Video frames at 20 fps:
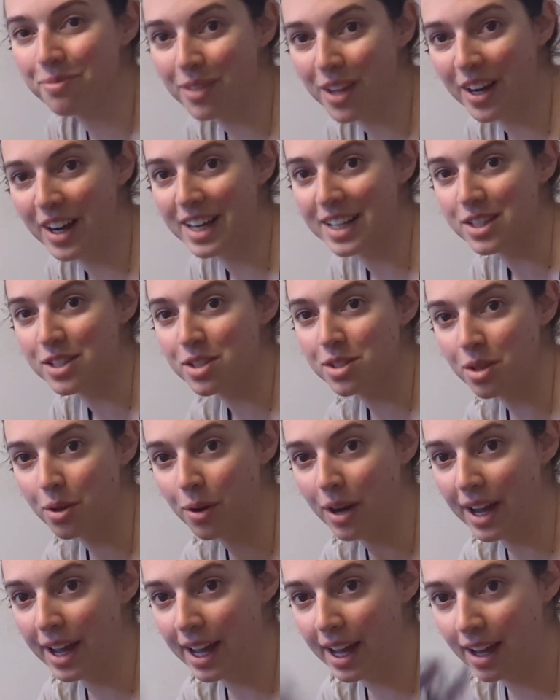All right, so
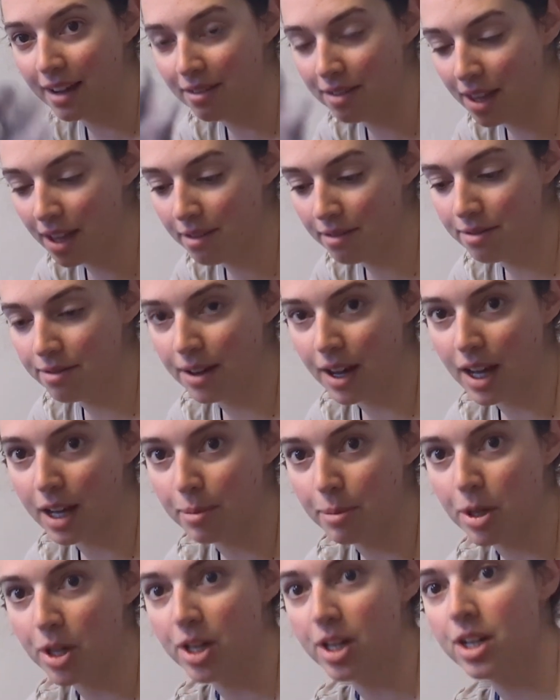I have that
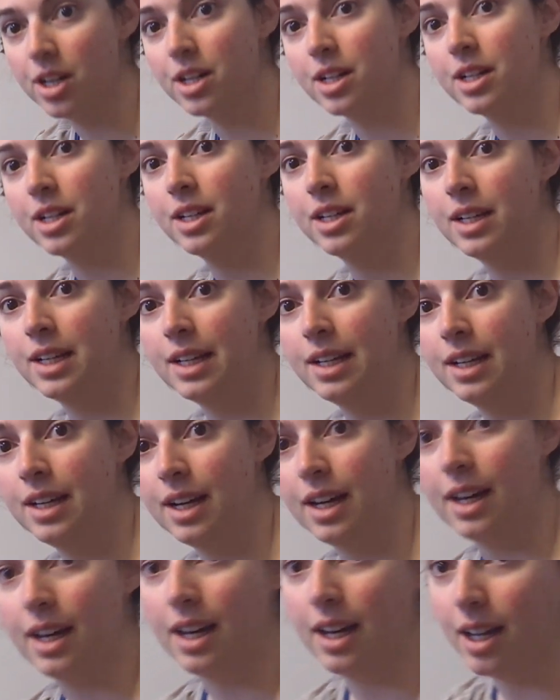fiber,
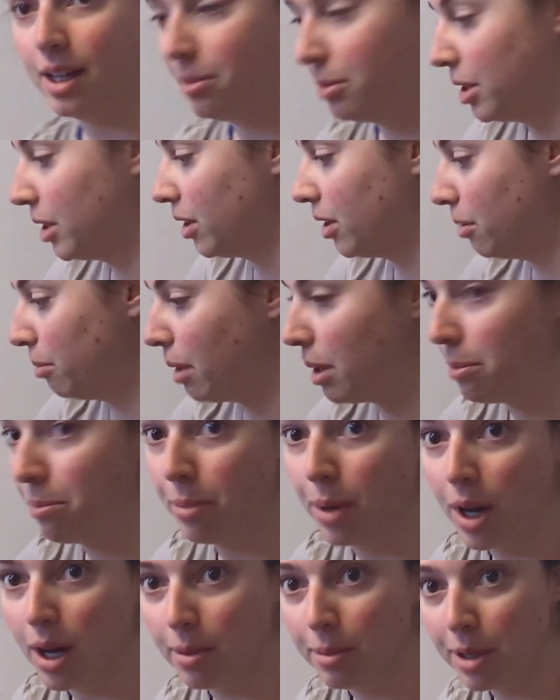and on my
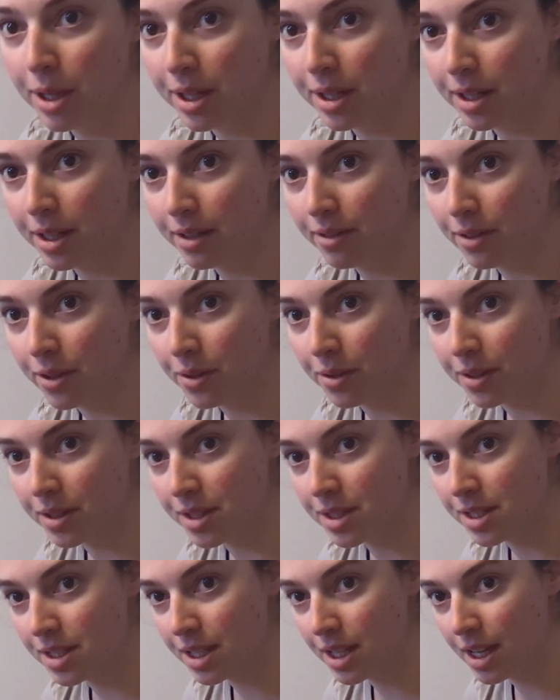bobbin, if you can
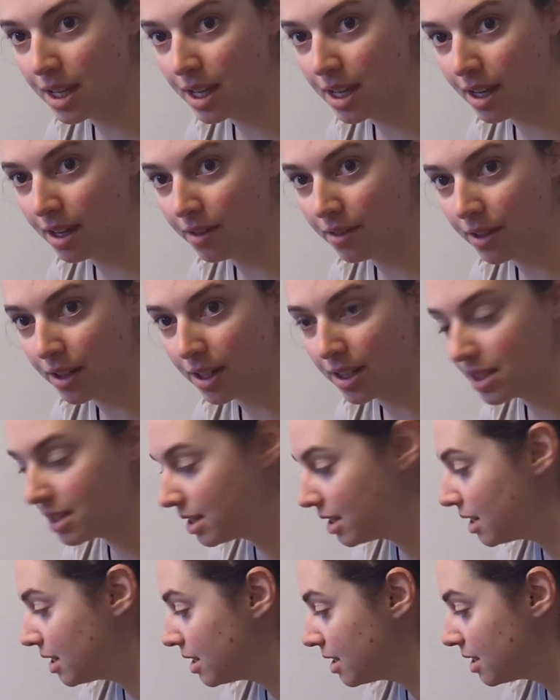see, I've got
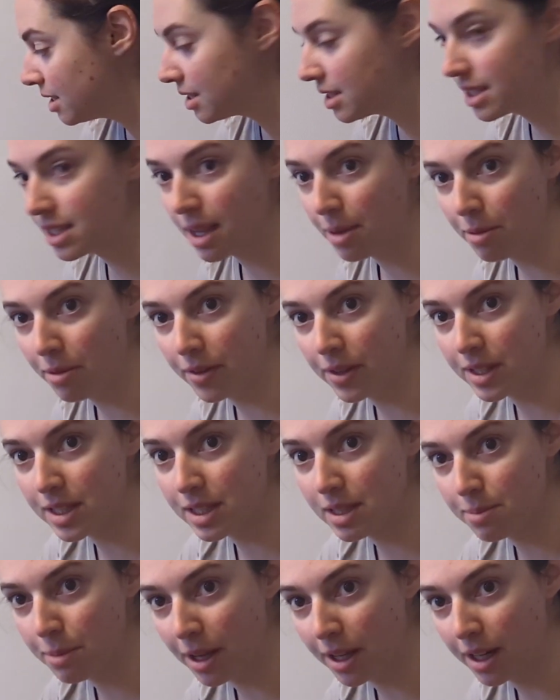some of it
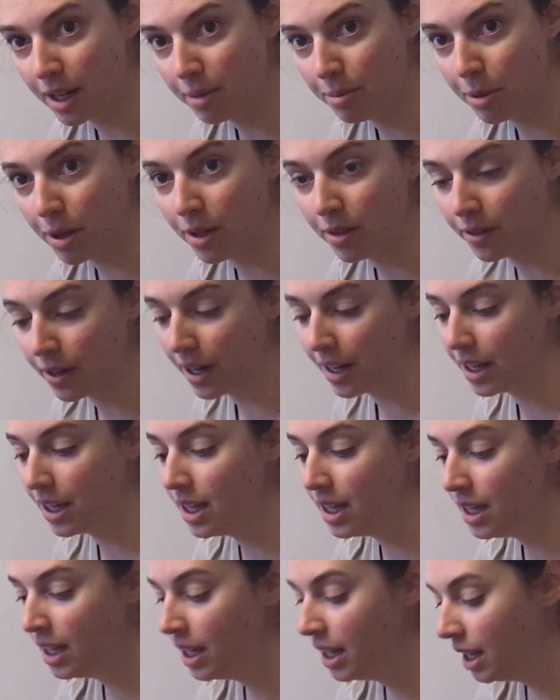spun up
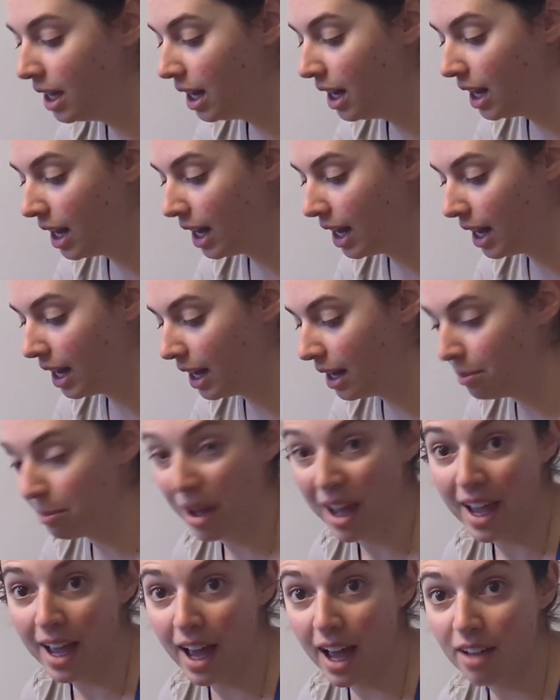already. I
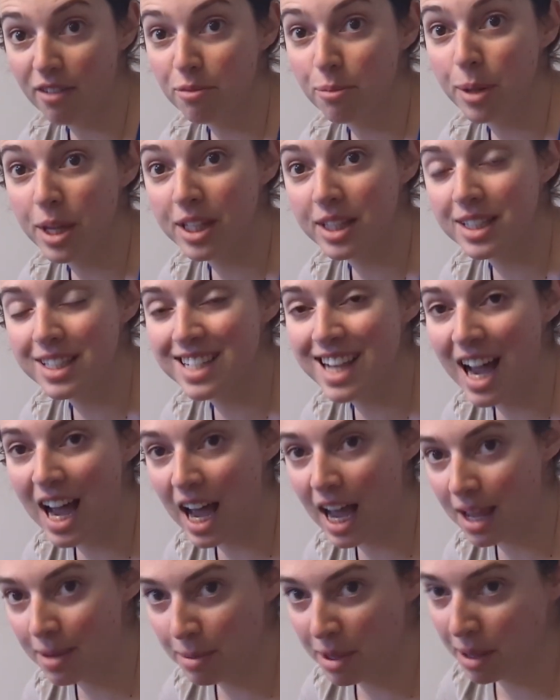have been
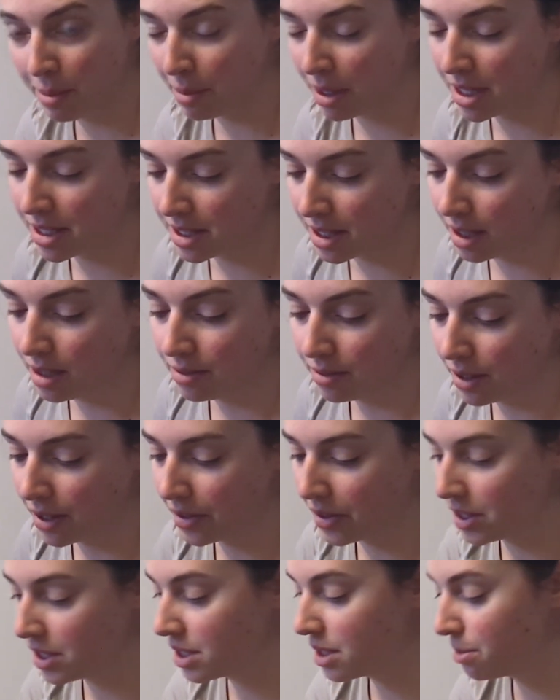timing myself on
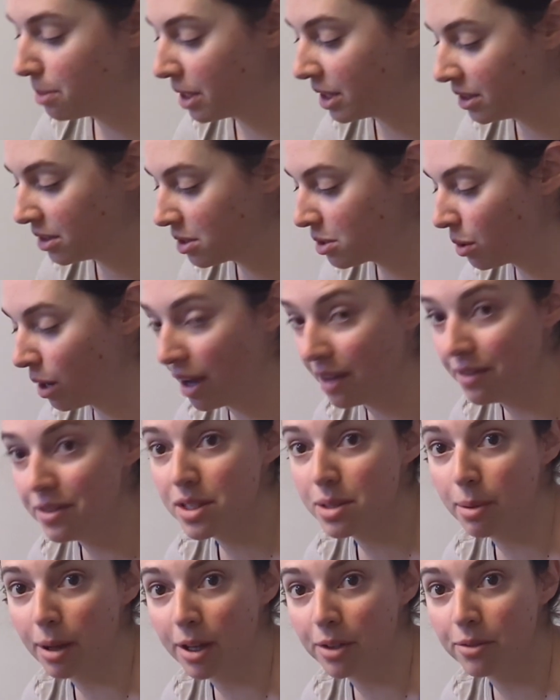this spin. So I've
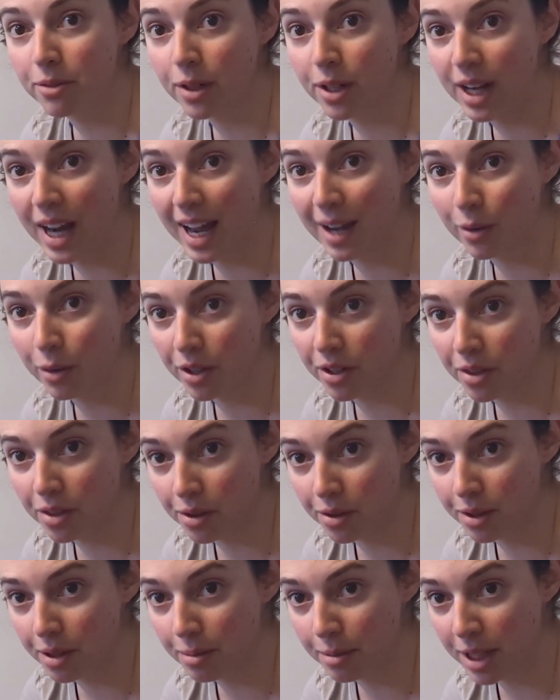spun for 1 hour and
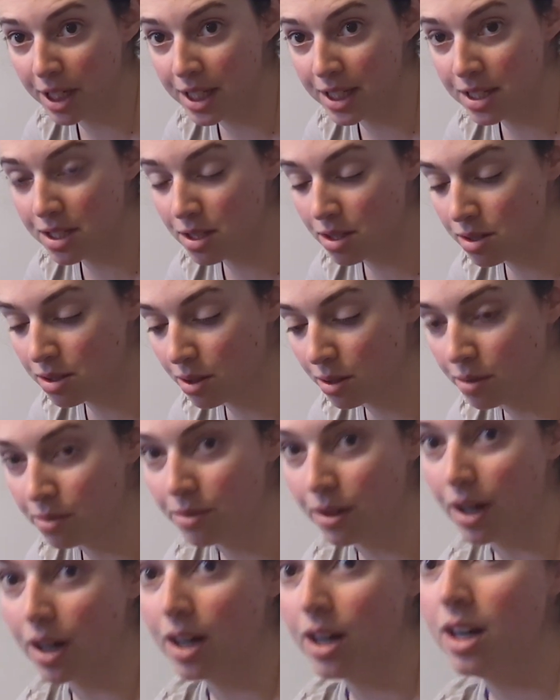30 minutes so
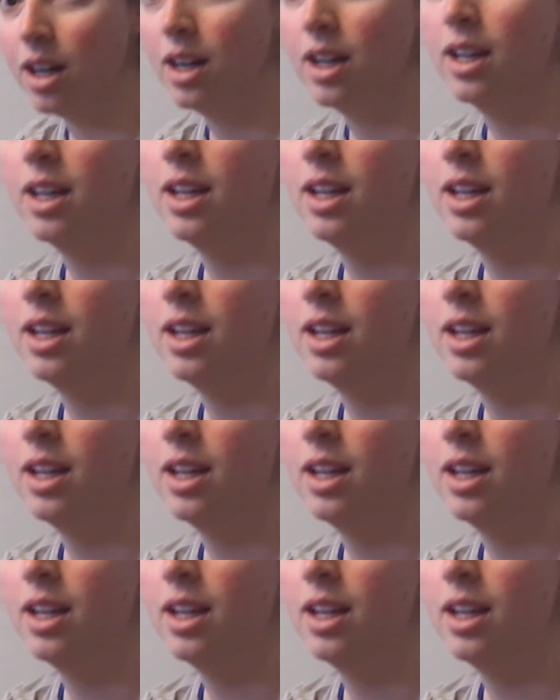far,